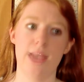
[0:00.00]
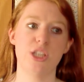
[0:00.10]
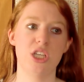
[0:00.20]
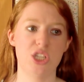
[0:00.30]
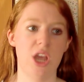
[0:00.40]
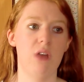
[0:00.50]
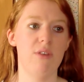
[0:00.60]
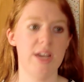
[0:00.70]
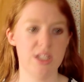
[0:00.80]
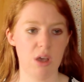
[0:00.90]
It just
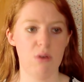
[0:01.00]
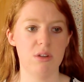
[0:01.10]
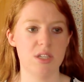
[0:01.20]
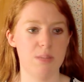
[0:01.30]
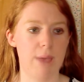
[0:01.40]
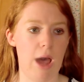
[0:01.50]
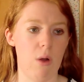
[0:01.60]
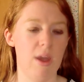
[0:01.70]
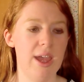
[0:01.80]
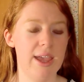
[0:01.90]
generally told us about